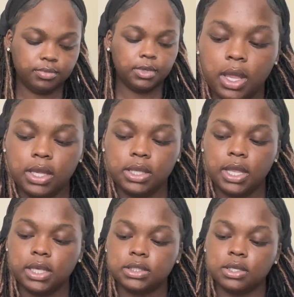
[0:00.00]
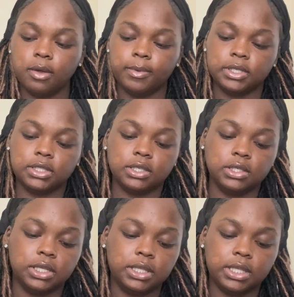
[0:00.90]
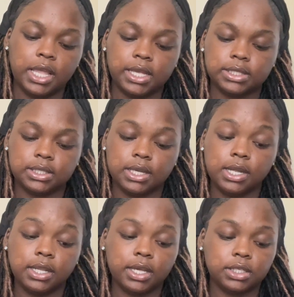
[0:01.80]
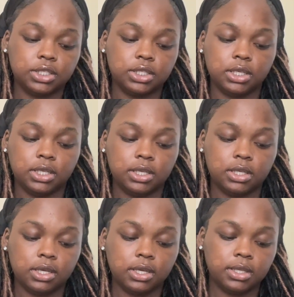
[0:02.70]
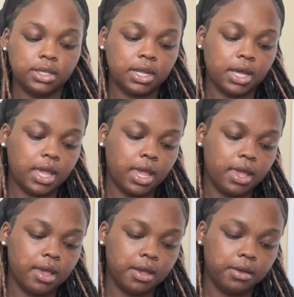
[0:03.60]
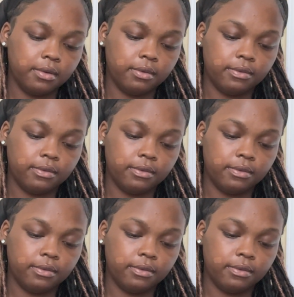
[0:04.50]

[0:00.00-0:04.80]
Okay, next up is to the next collection that I have.